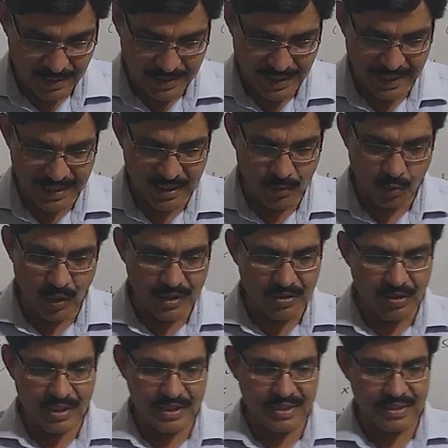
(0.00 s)
Second, what
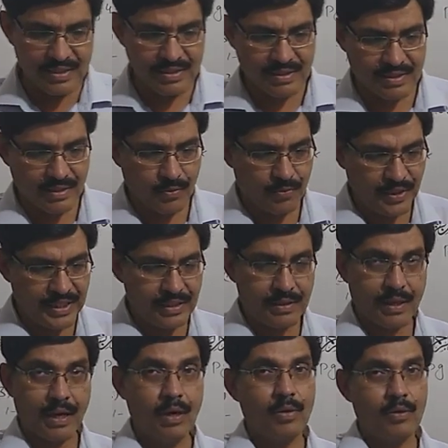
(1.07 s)
causes
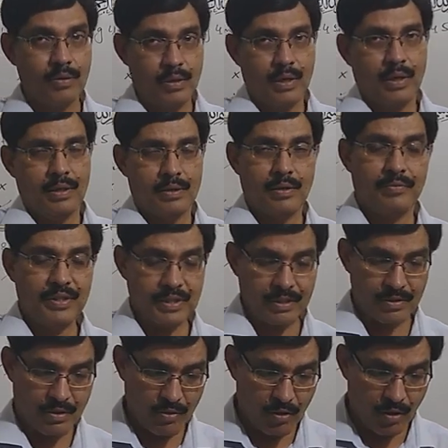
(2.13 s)
wind? How the
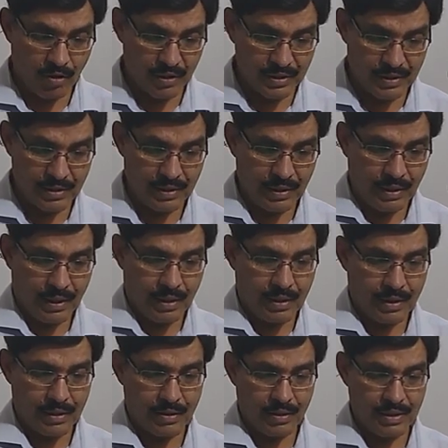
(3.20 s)
wind causes
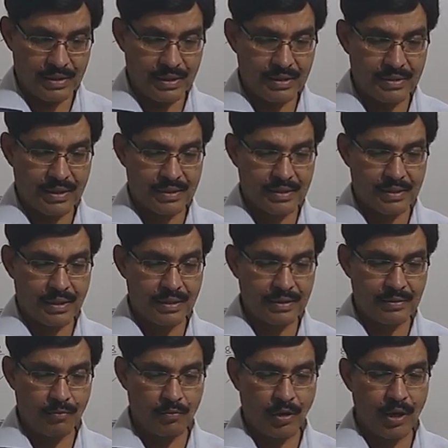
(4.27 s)
the
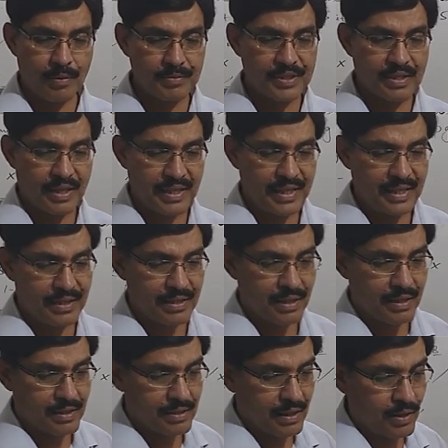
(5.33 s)
sun warms the air
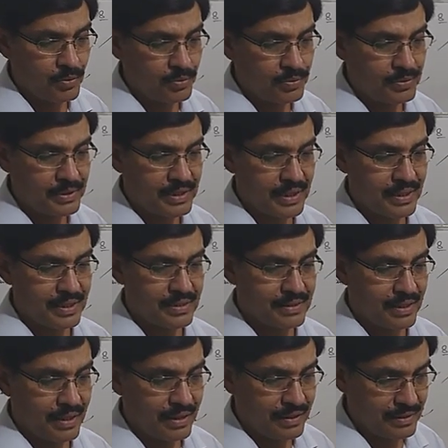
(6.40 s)
around the
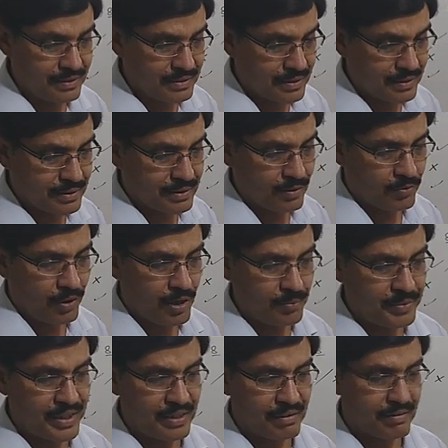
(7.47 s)
earth. The
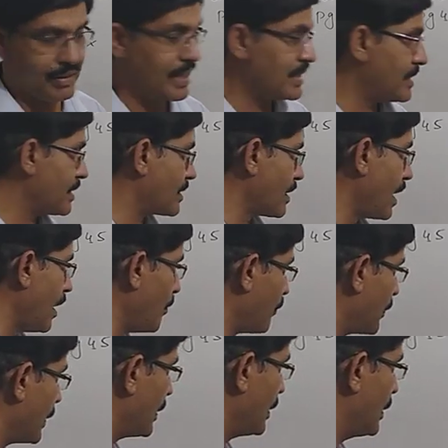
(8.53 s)
warm air rises
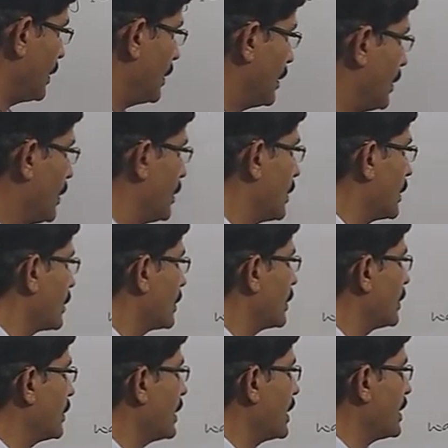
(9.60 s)
up.
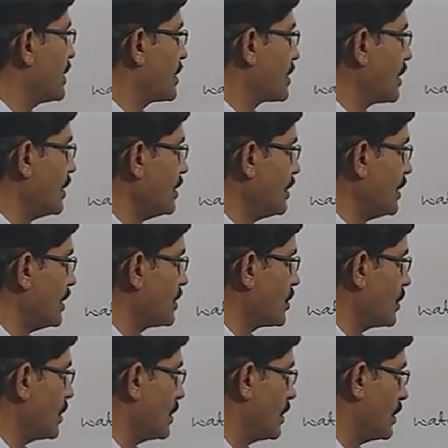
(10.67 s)
There is sun, it